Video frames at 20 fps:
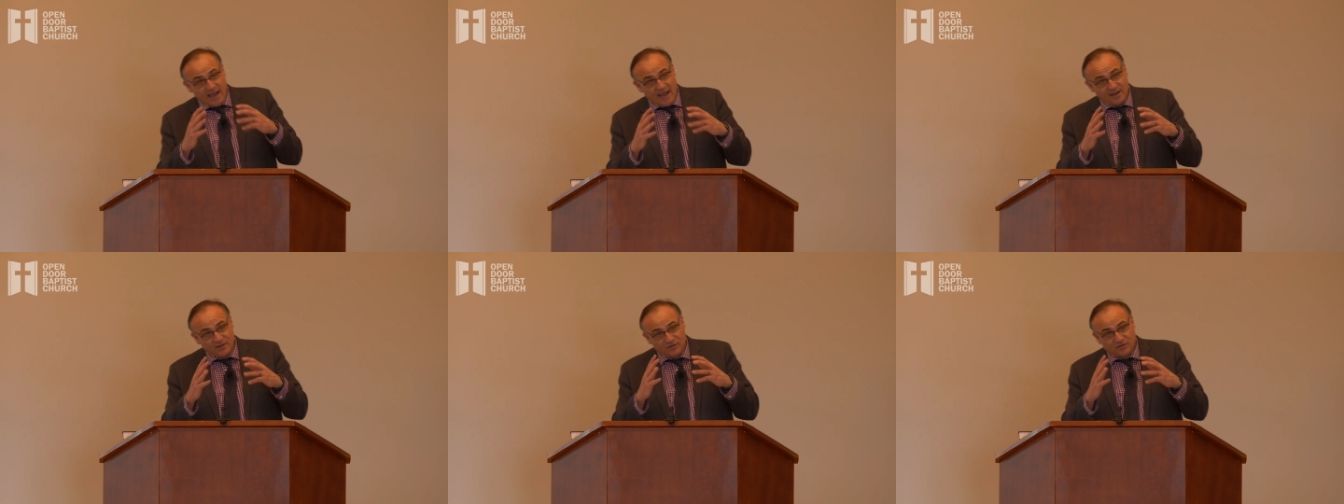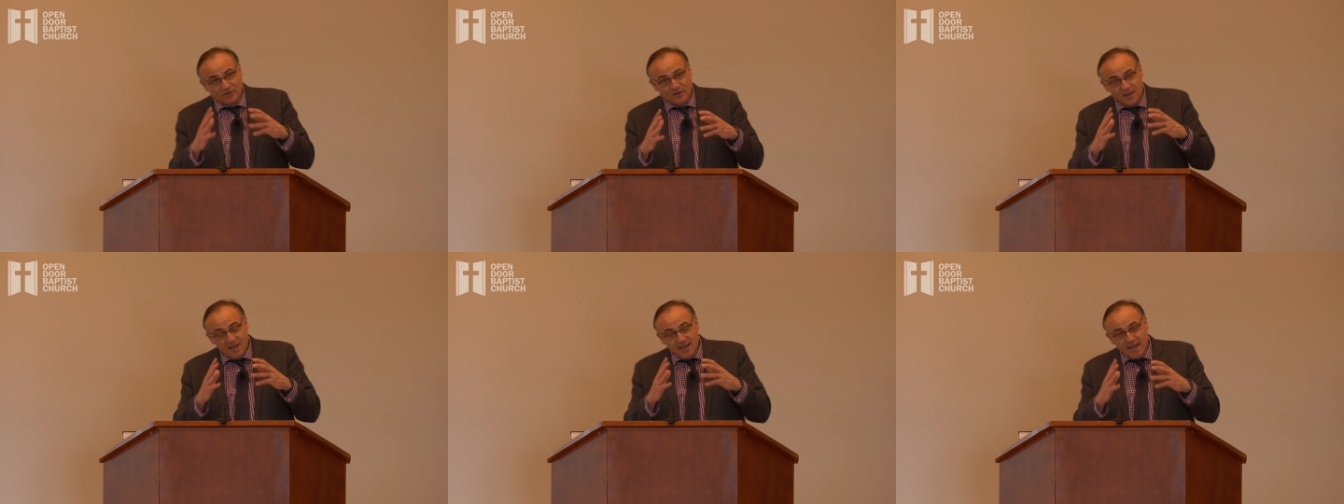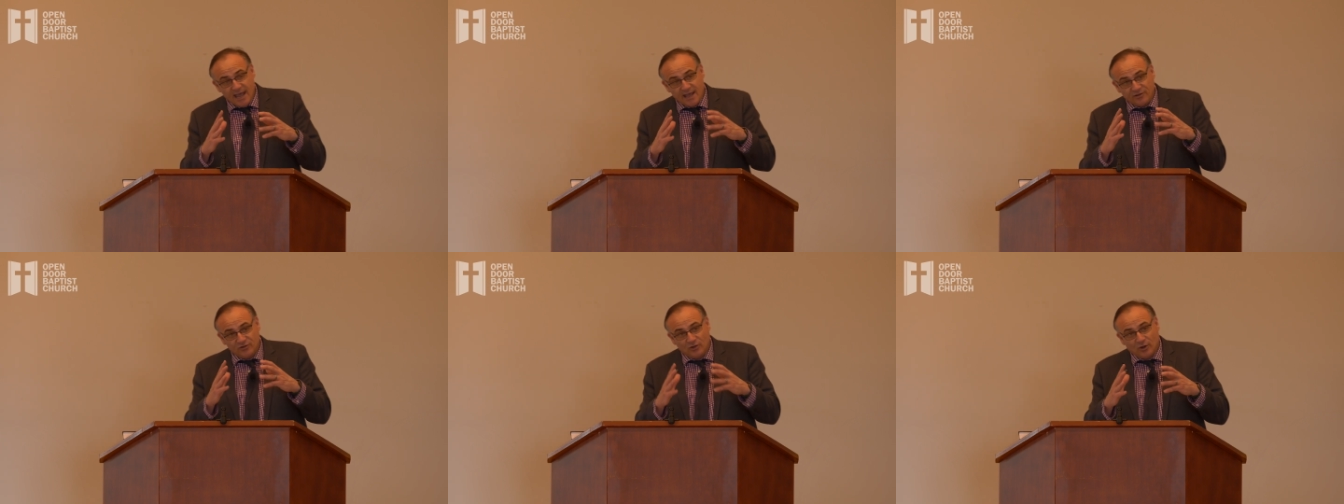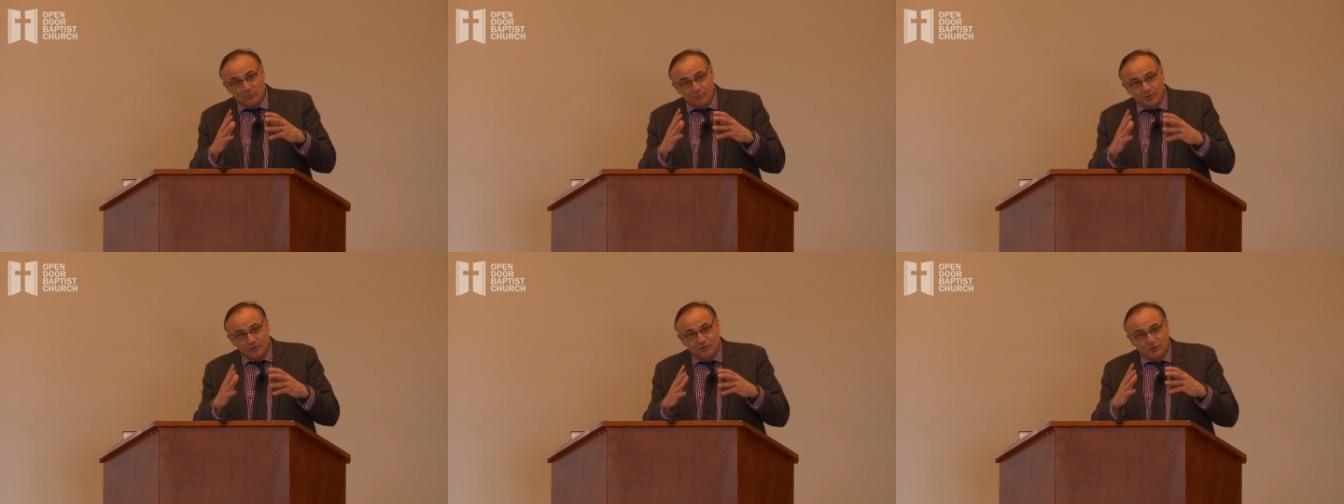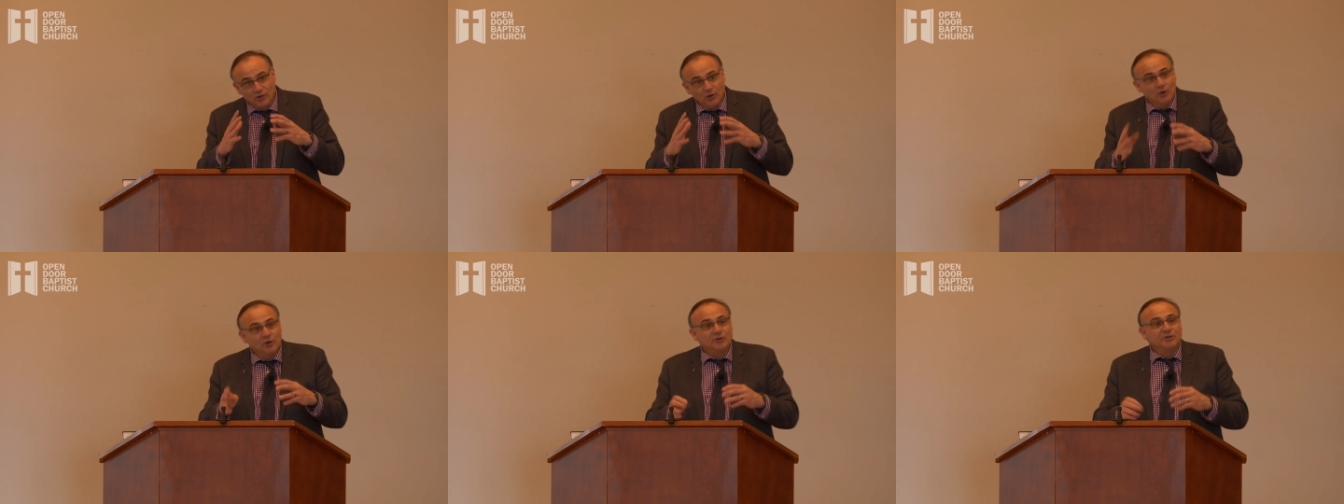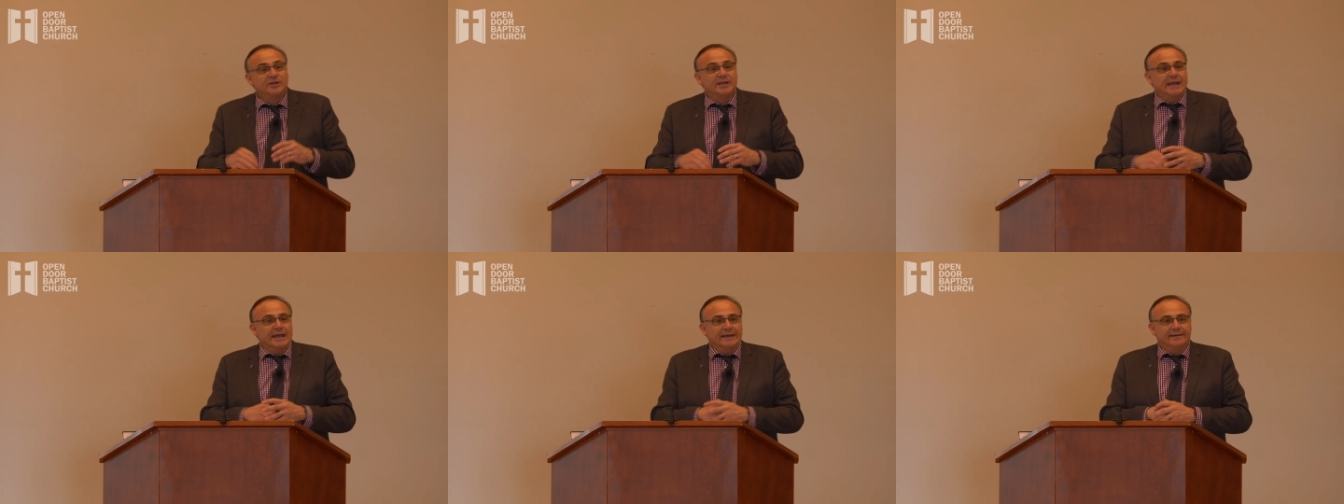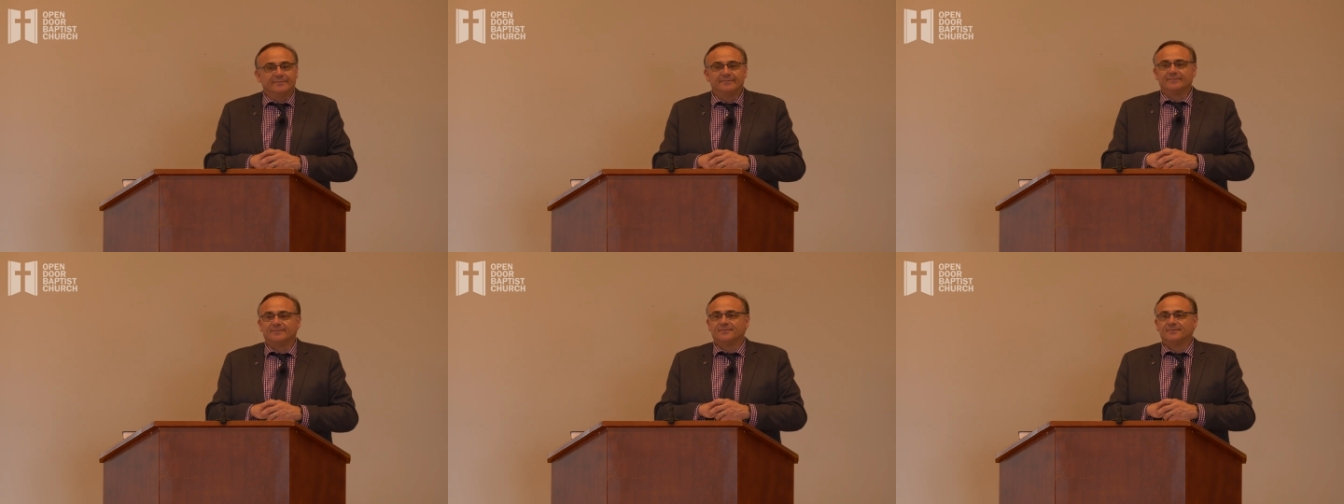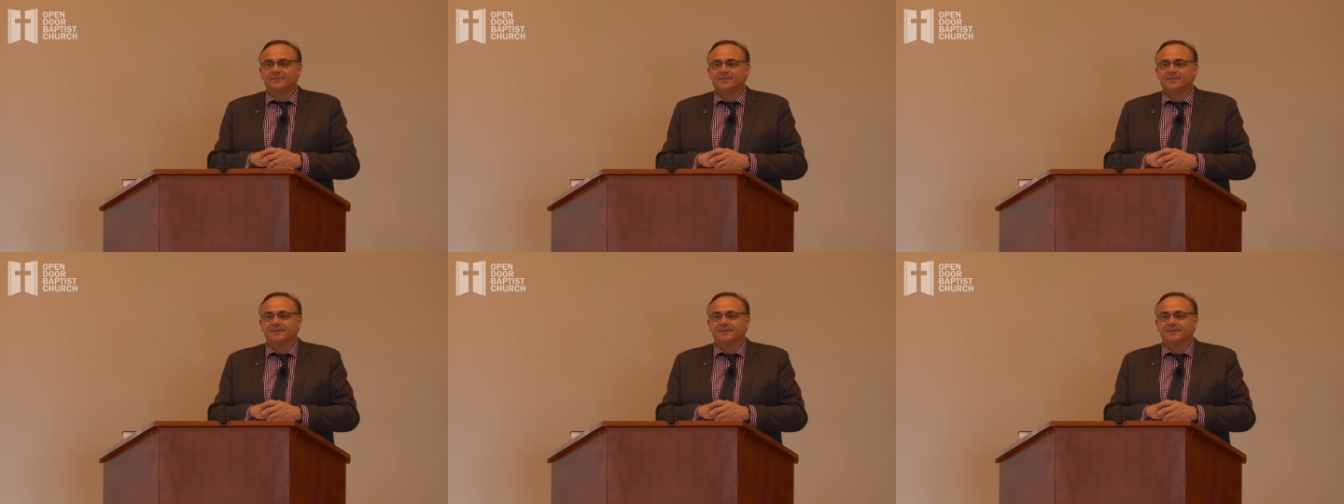has, has not returned yet,